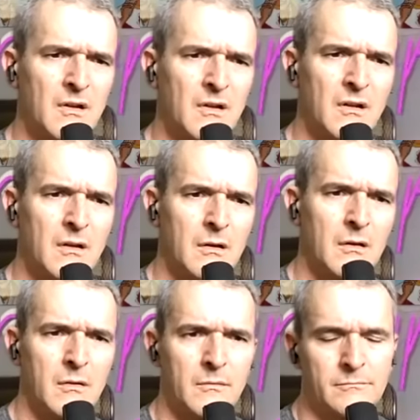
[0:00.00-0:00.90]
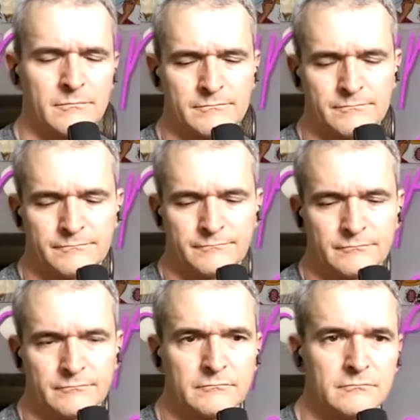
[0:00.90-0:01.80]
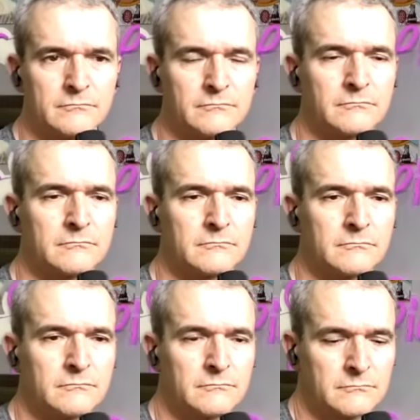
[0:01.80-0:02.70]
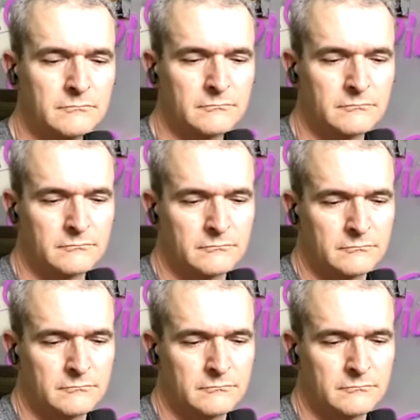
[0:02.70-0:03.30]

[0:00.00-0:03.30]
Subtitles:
(not speaking)